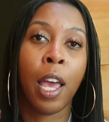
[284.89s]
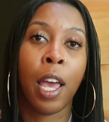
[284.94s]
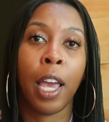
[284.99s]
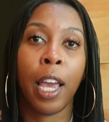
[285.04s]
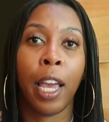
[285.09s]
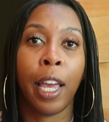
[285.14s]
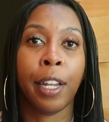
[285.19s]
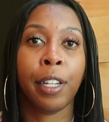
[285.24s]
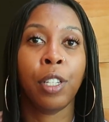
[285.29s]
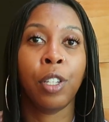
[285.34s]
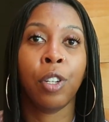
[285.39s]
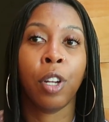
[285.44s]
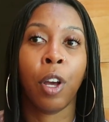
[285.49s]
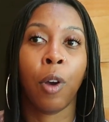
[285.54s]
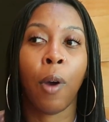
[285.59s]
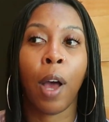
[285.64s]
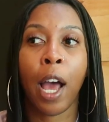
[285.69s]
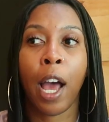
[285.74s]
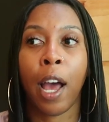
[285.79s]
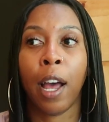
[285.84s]
And you know,
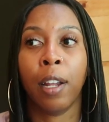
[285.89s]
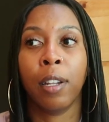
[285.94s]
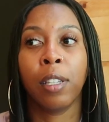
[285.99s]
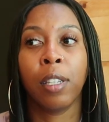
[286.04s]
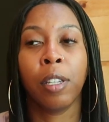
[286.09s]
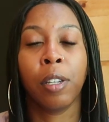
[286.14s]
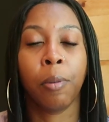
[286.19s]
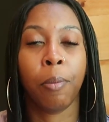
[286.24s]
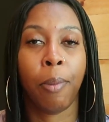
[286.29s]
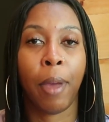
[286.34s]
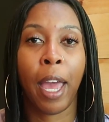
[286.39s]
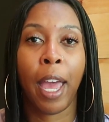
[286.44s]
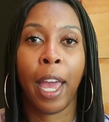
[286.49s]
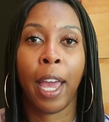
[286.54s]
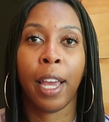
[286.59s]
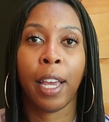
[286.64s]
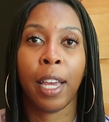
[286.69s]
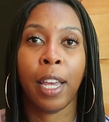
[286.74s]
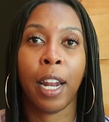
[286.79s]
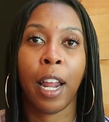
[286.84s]
I look
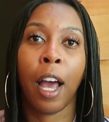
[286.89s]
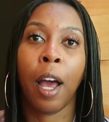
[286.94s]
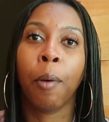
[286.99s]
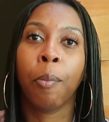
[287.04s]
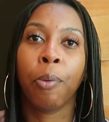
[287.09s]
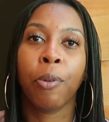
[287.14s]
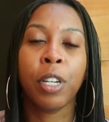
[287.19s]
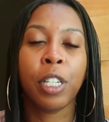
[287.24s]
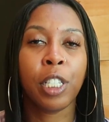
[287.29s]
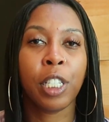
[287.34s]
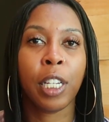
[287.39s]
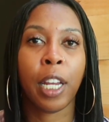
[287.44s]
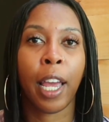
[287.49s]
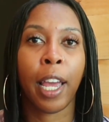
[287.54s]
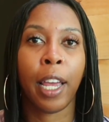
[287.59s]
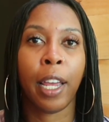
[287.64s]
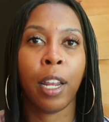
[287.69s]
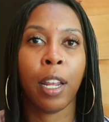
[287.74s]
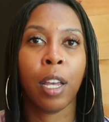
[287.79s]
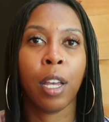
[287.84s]
back and I
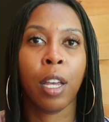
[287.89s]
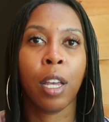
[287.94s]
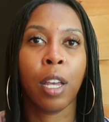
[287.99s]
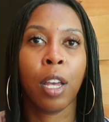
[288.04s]
appreciate